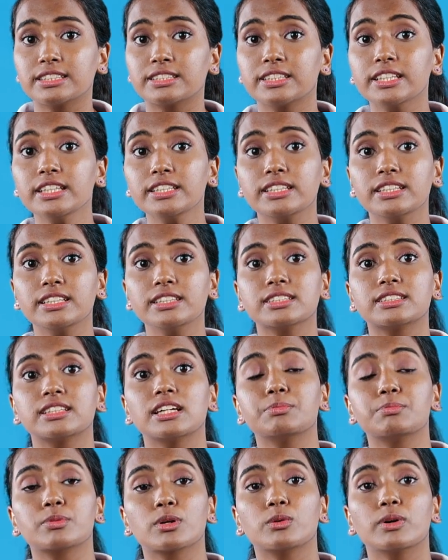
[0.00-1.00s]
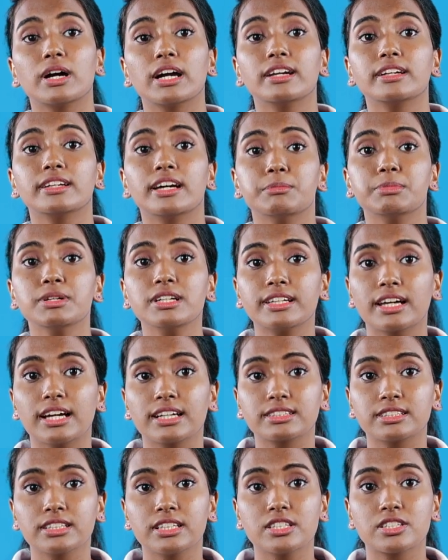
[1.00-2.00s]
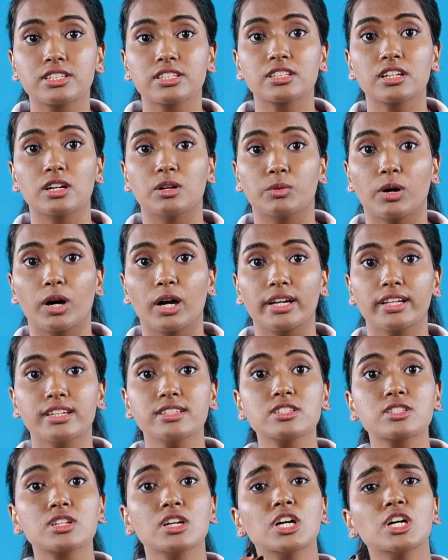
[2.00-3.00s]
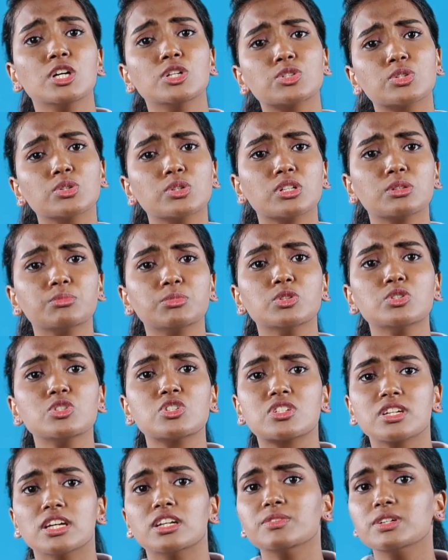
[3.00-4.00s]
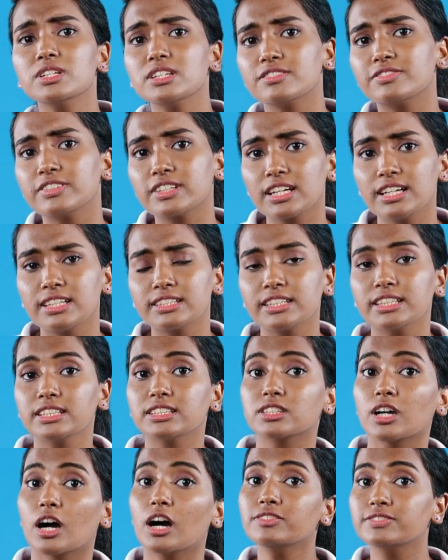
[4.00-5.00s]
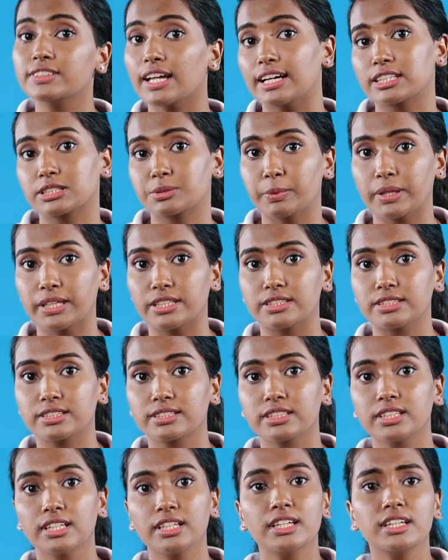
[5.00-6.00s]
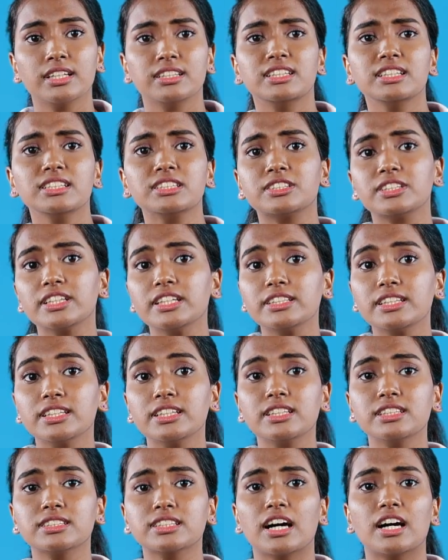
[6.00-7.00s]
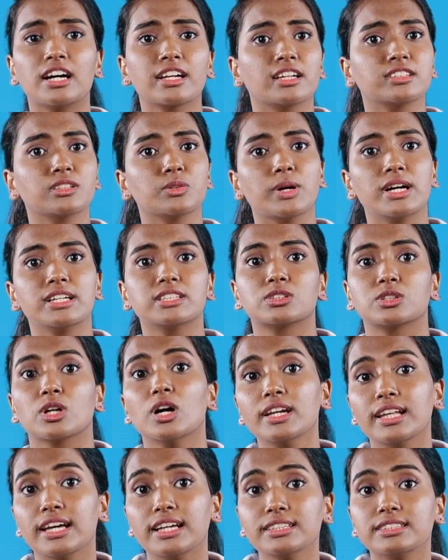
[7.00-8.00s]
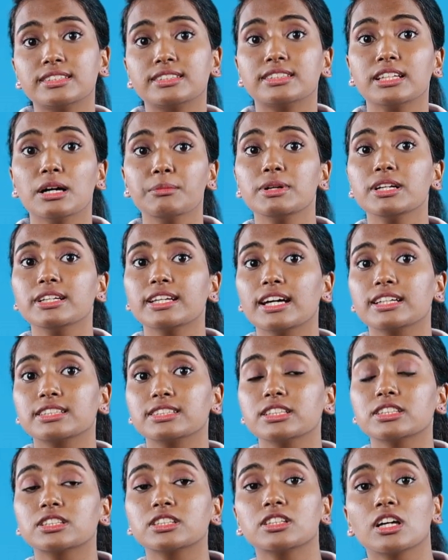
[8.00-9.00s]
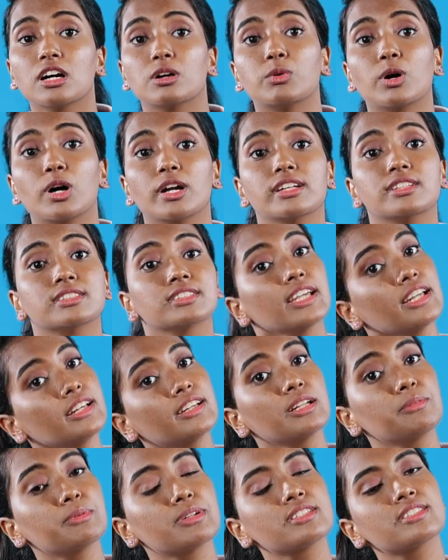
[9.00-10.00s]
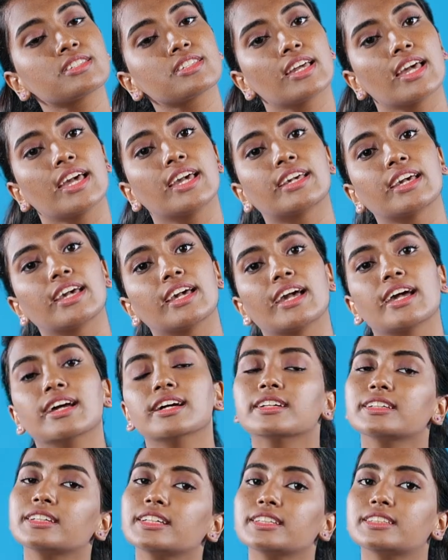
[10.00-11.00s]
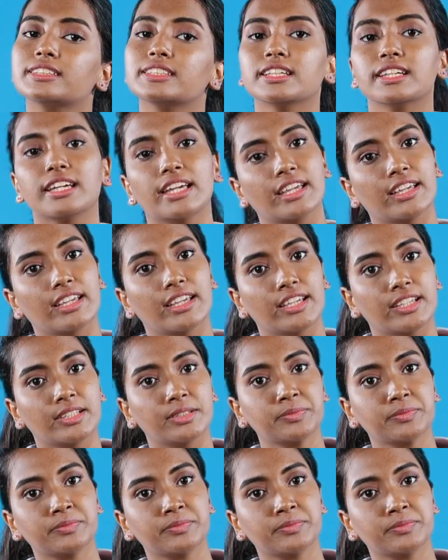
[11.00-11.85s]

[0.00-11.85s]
treaties that provide double taxation avoidance to remove genuine difficulties of taxpayers. These treaties are otherwise known as Double Taxation Avoidance Agreements, aka DTAA.